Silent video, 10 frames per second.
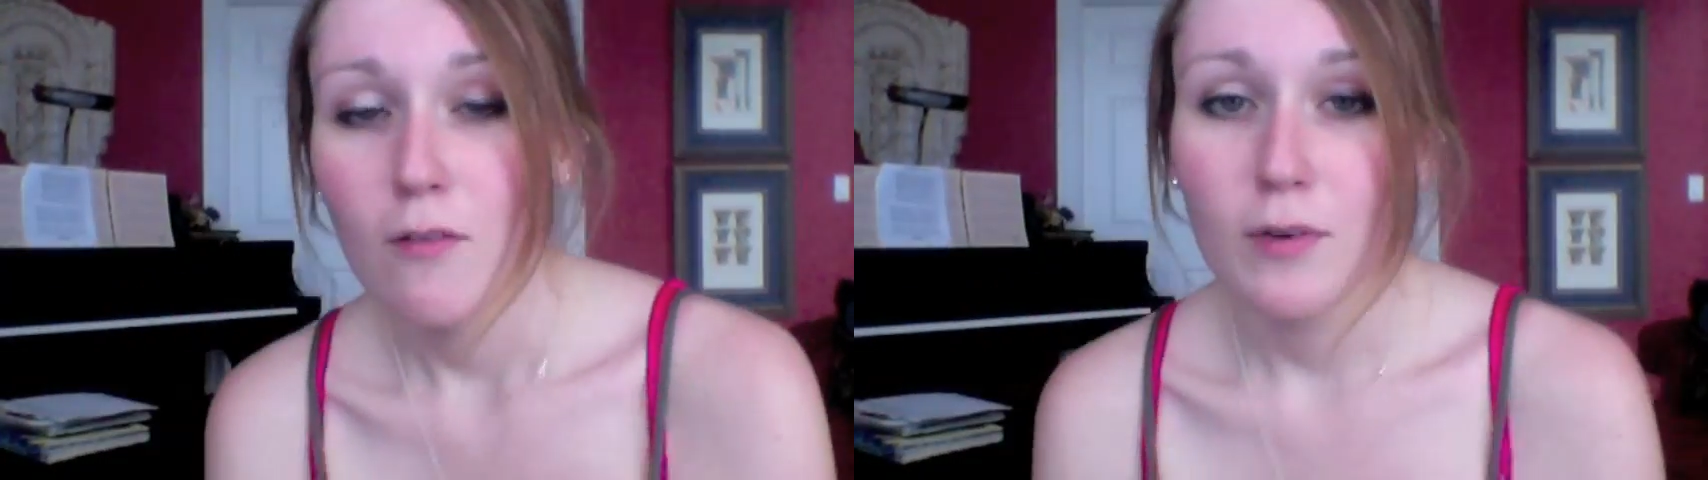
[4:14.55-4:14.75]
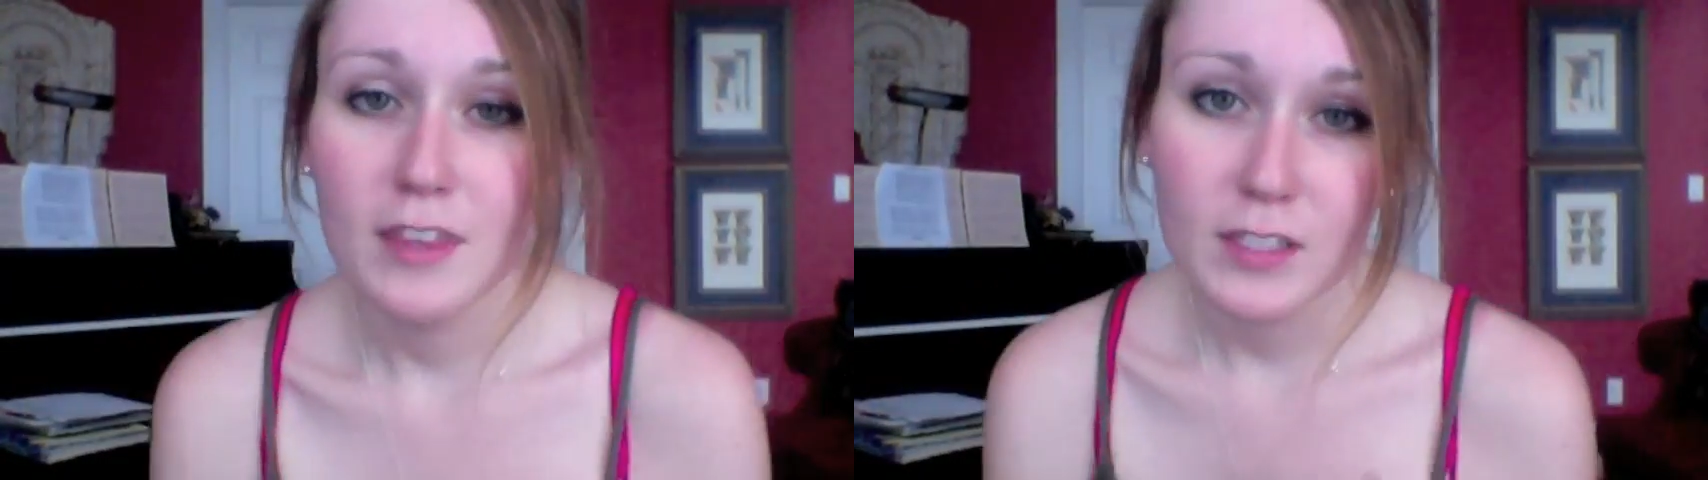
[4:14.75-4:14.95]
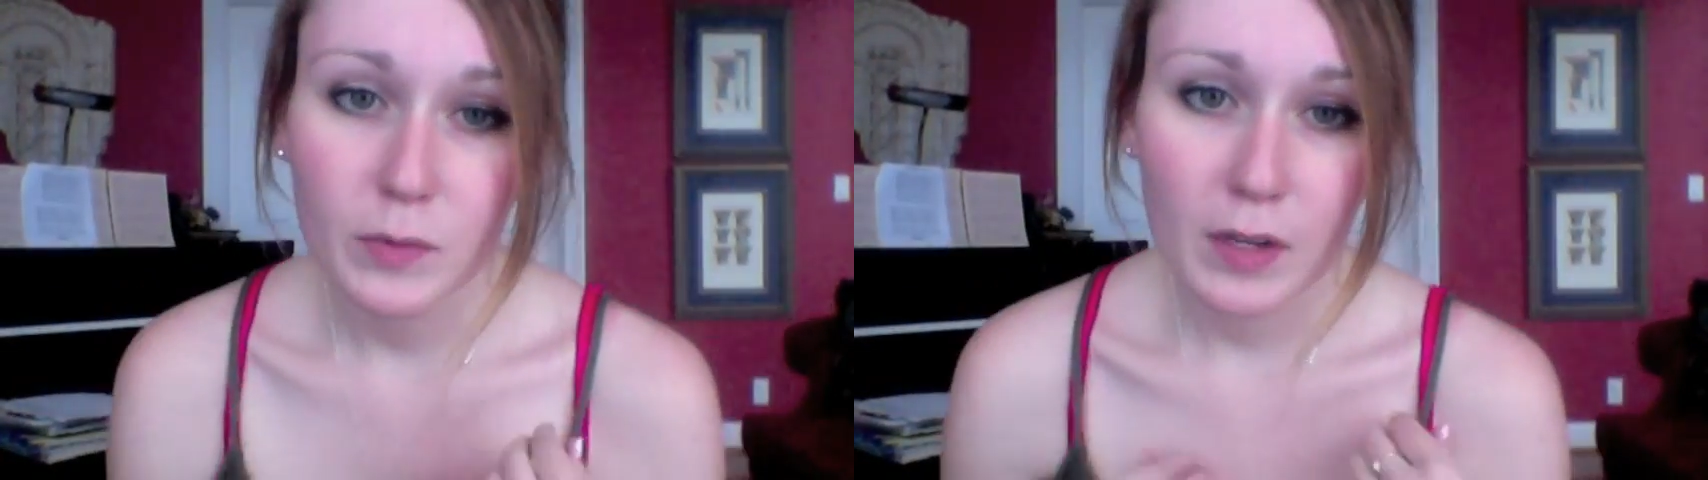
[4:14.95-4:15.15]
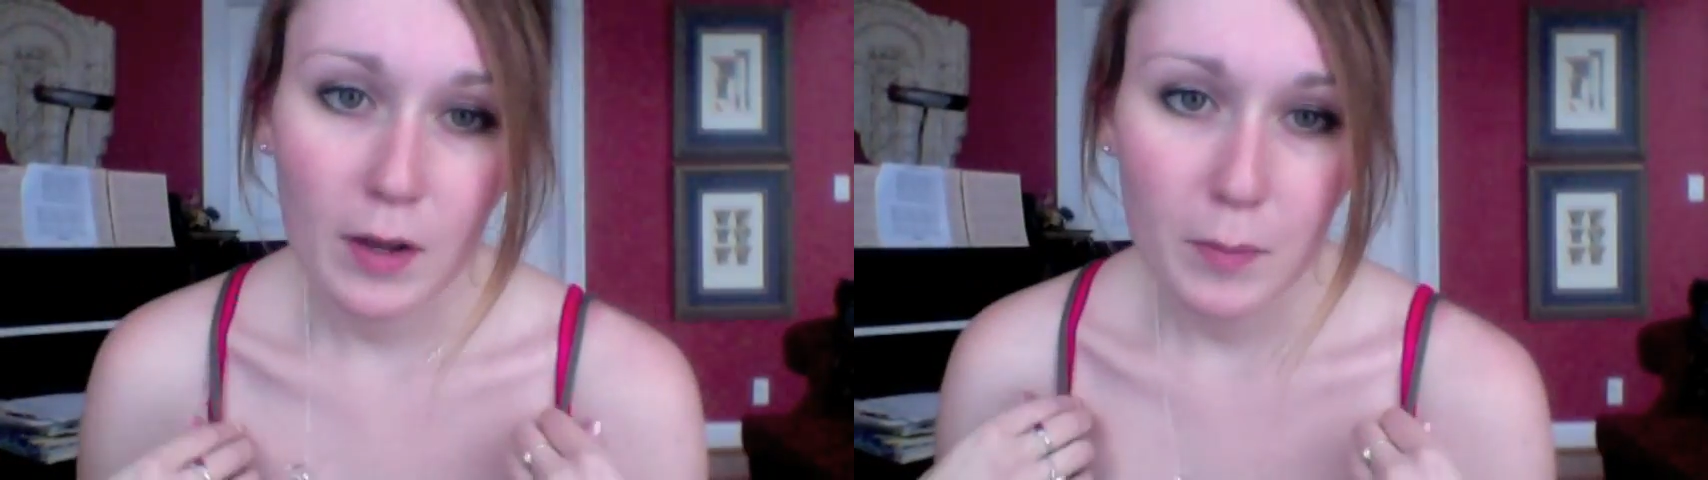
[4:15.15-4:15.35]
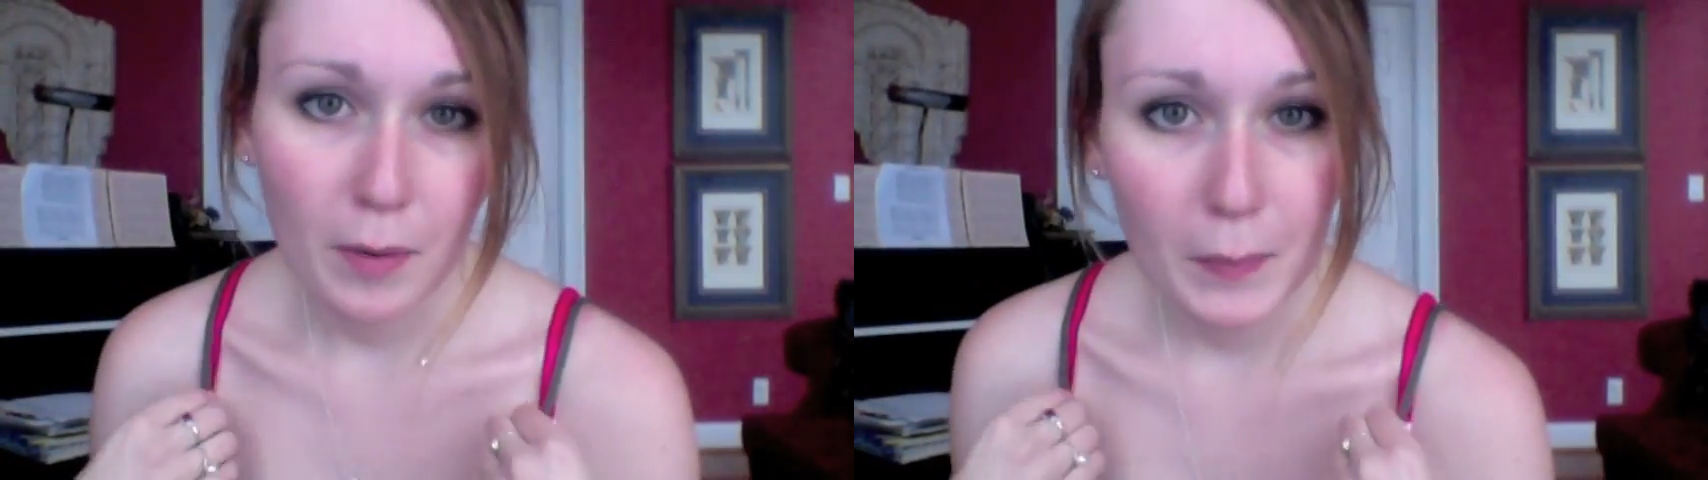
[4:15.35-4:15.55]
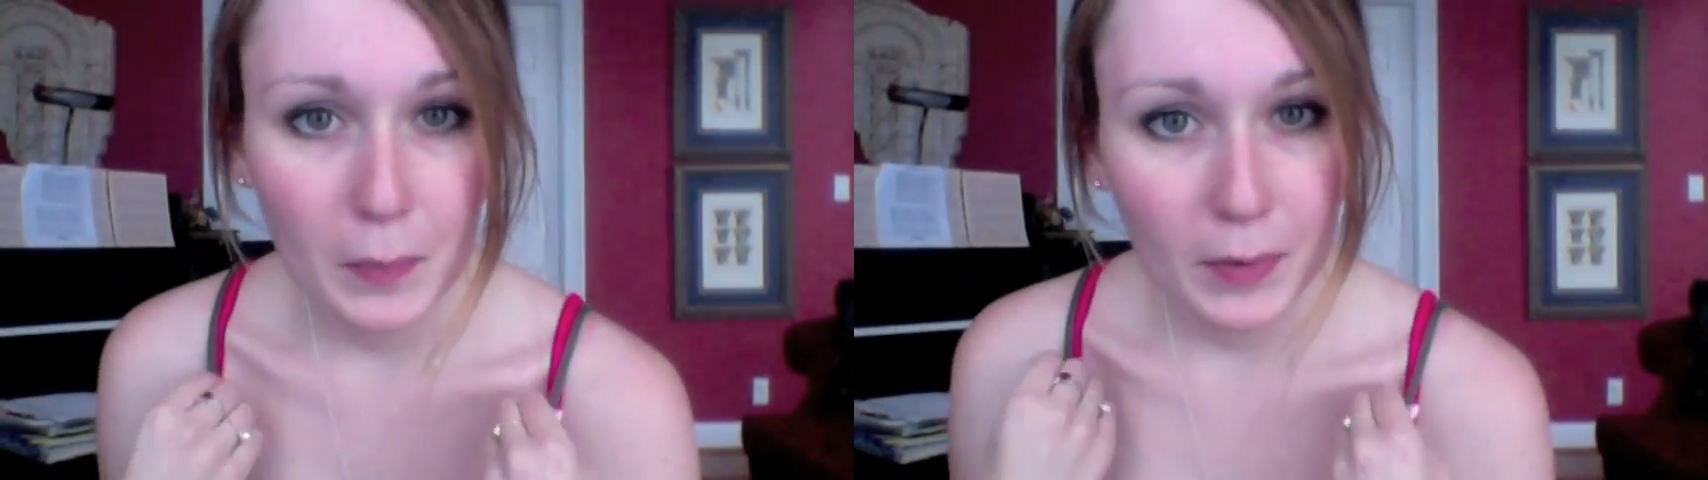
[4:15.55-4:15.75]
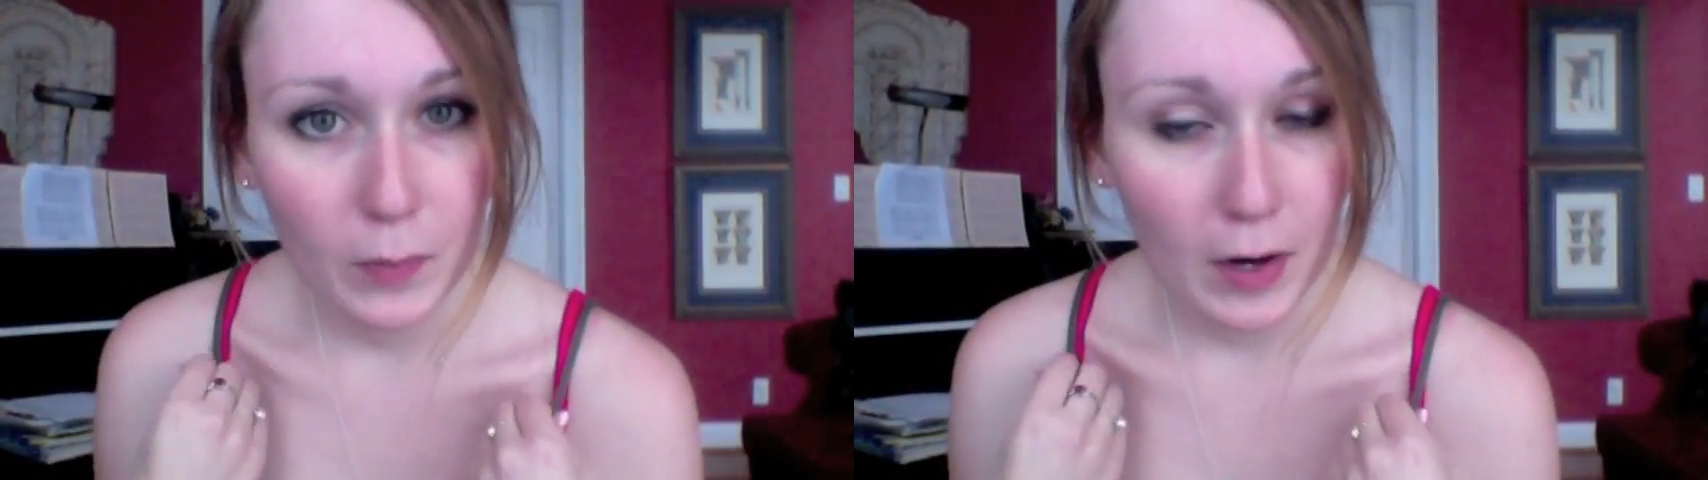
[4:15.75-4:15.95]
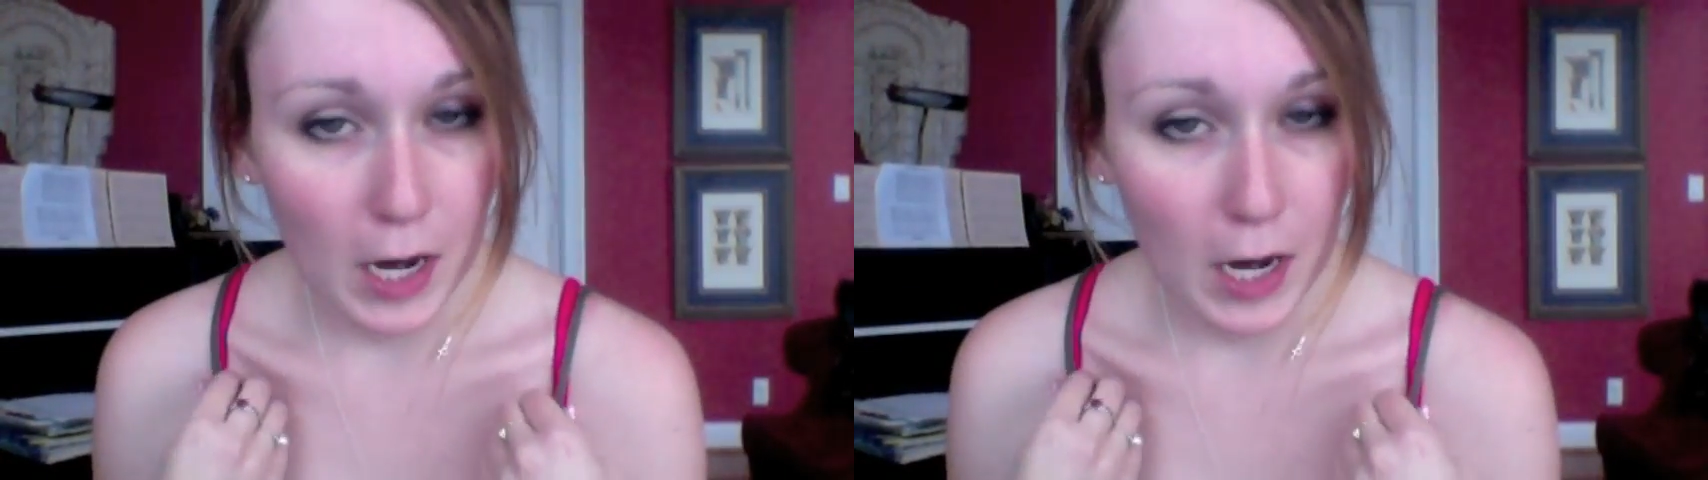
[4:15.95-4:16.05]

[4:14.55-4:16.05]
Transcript: With this one, I would probably wear